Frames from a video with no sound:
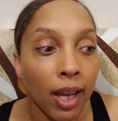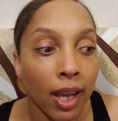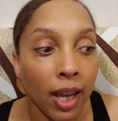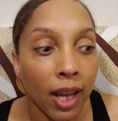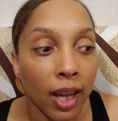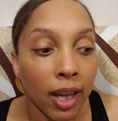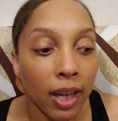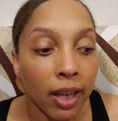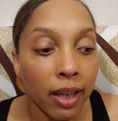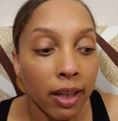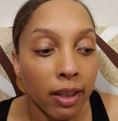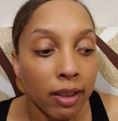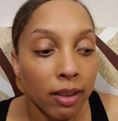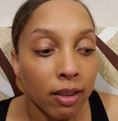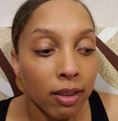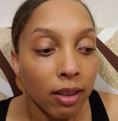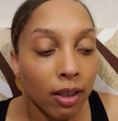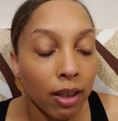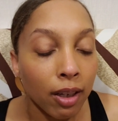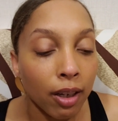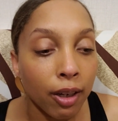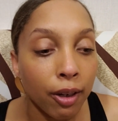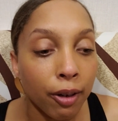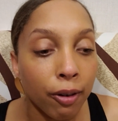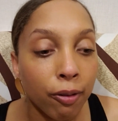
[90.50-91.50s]
And
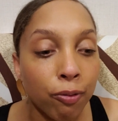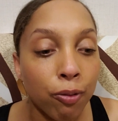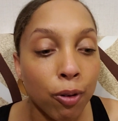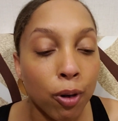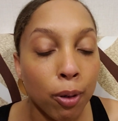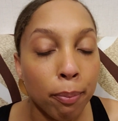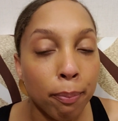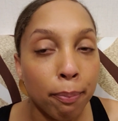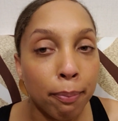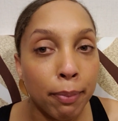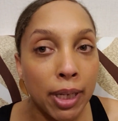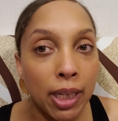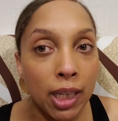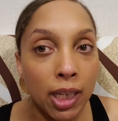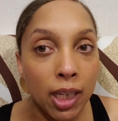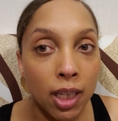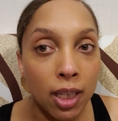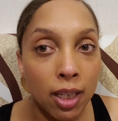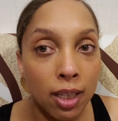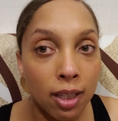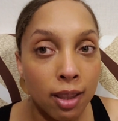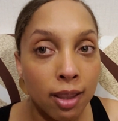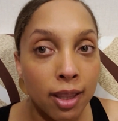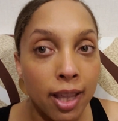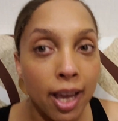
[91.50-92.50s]
for
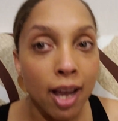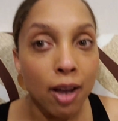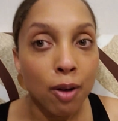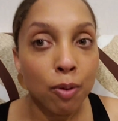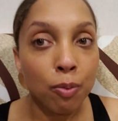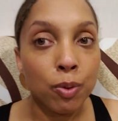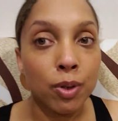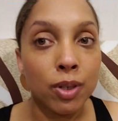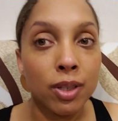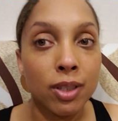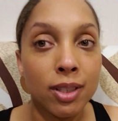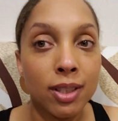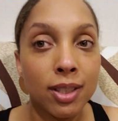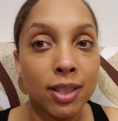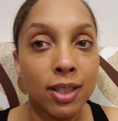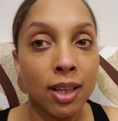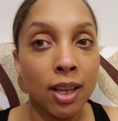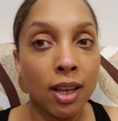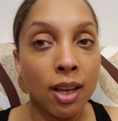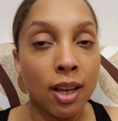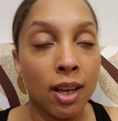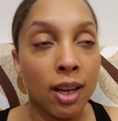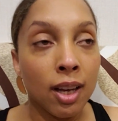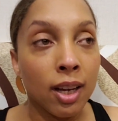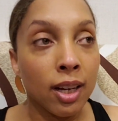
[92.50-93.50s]
me, that was
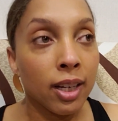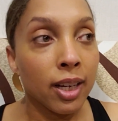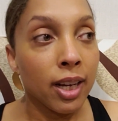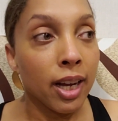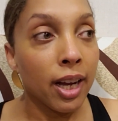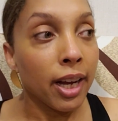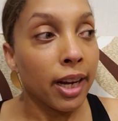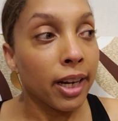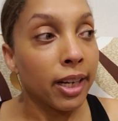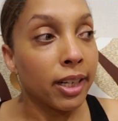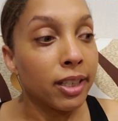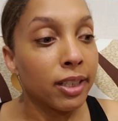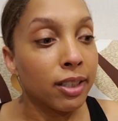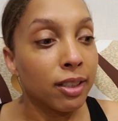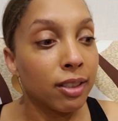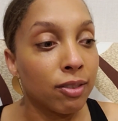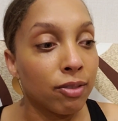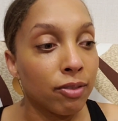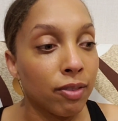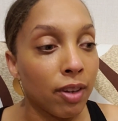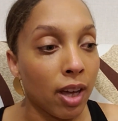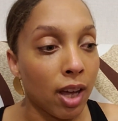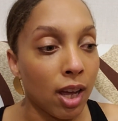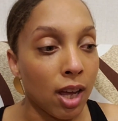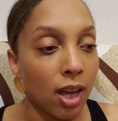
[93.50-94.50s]
kind
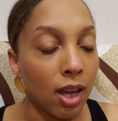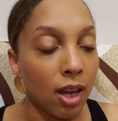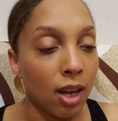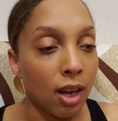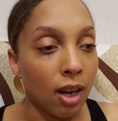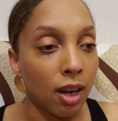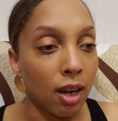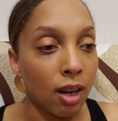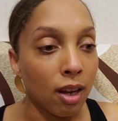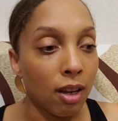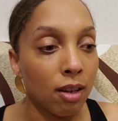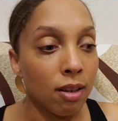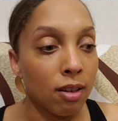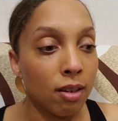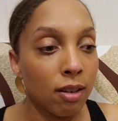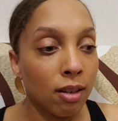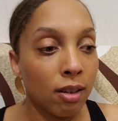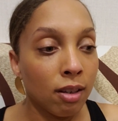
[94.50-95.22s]
of it